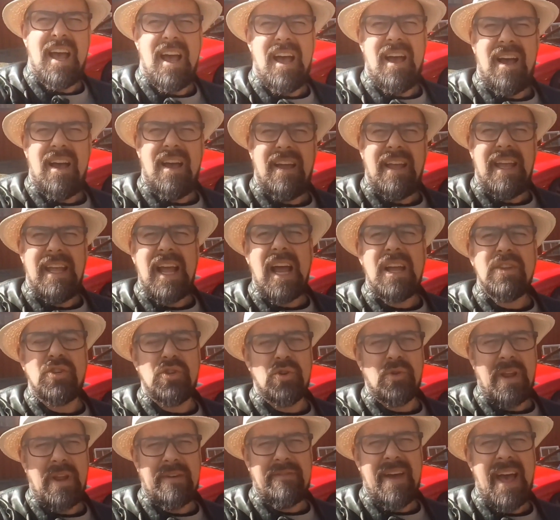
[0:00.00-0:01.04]
I
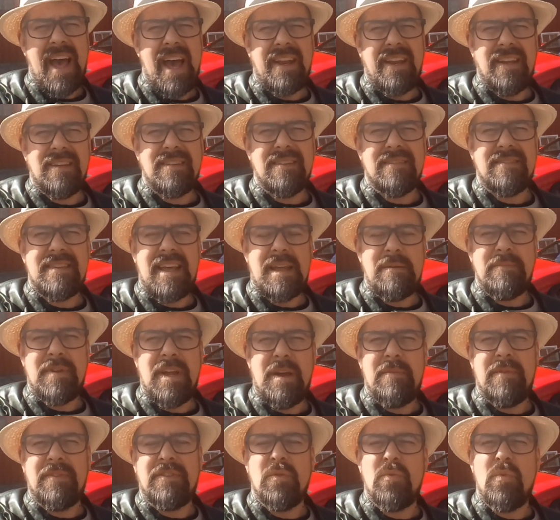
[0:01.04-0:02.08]
should have had it at the same
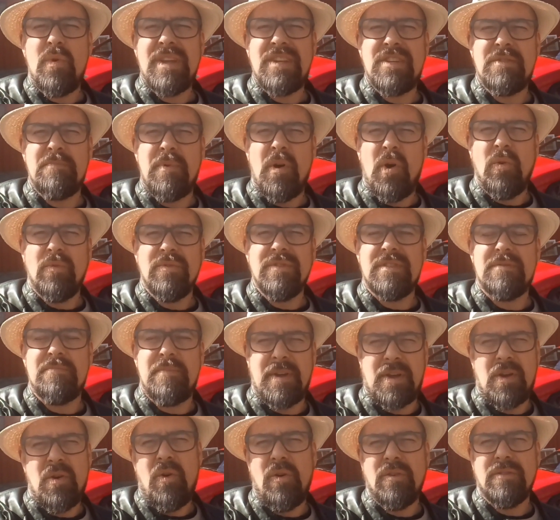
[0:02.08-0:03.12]
time as the wishbones
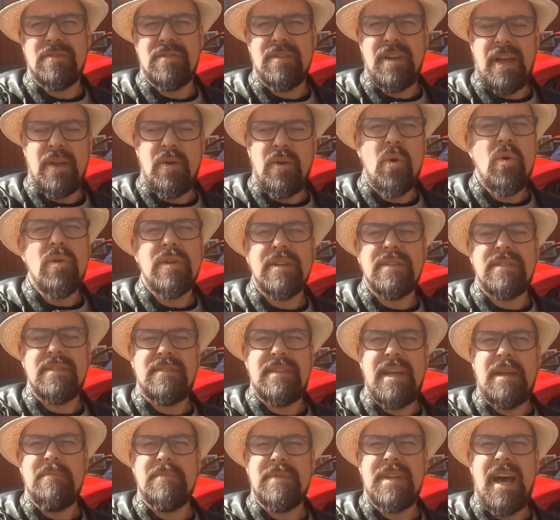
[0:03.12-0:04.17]
because I ordered at the
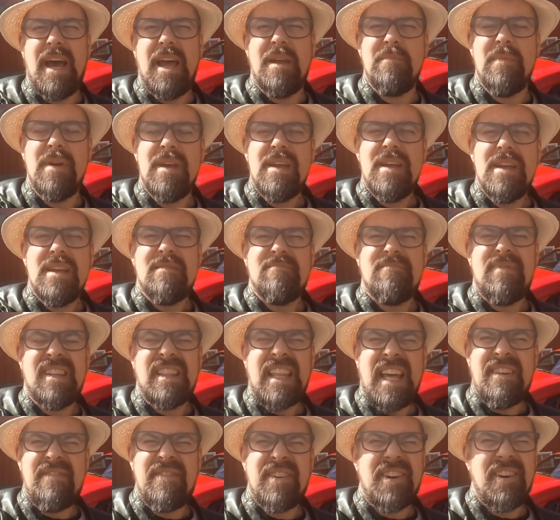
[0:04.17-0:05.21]
same time, but
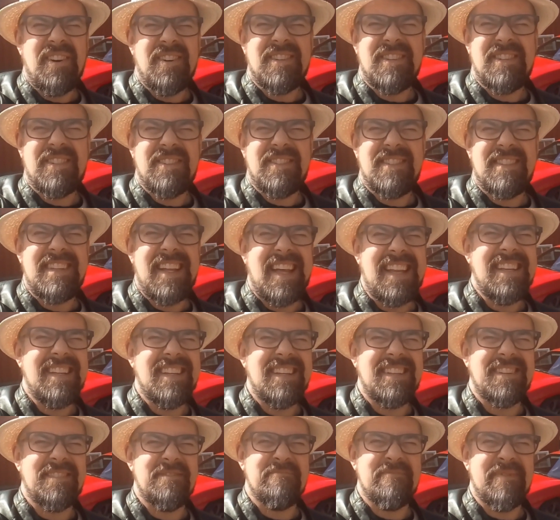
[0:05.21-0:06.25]
they forgot to send
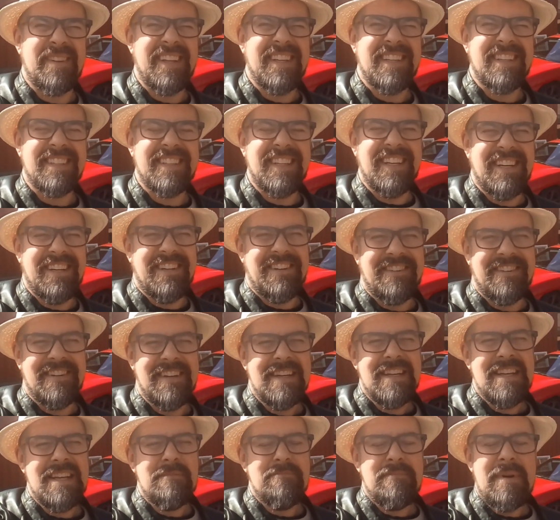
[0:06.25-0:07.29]
it to me.
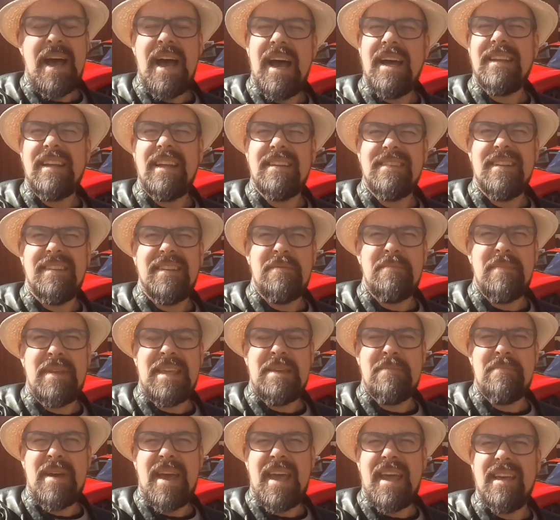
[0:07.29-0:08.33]
But I sent them an
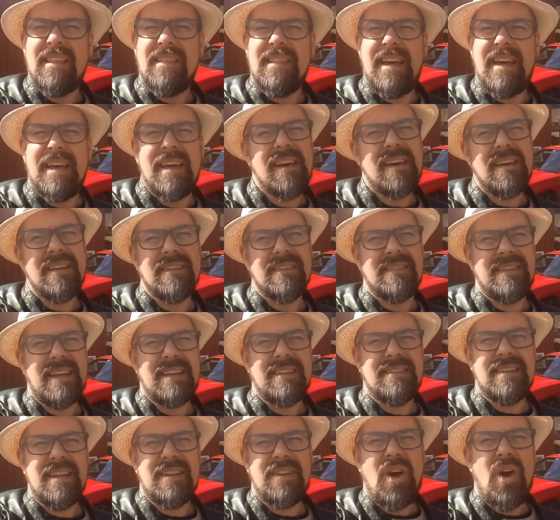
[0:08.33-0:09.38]
email and they
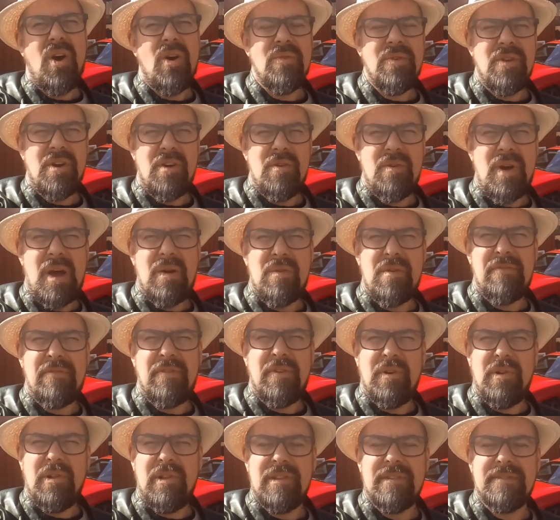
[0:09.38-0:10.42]
said, "Oh no, our
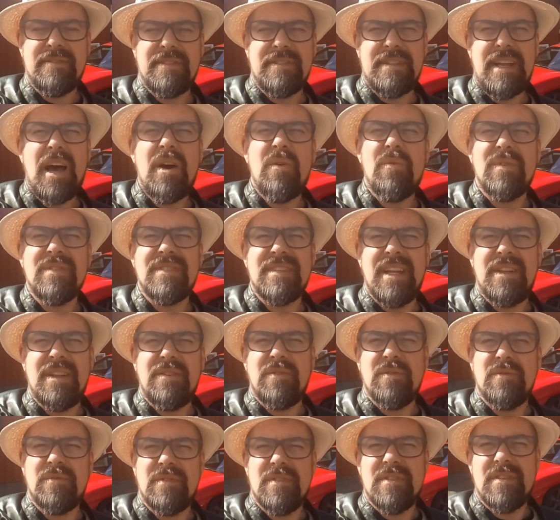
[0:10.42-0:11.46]
fault. Now we send
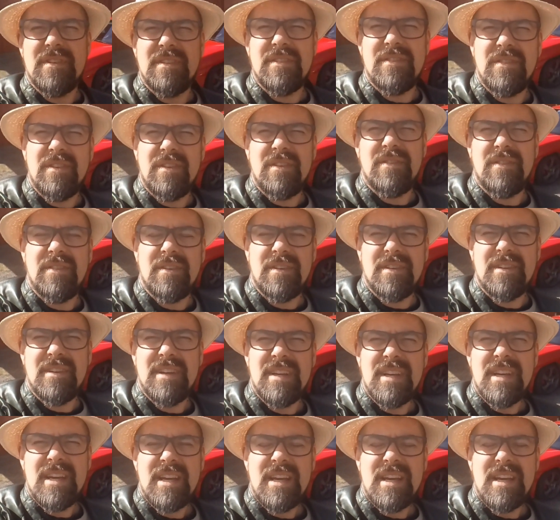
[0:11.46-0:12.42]
you the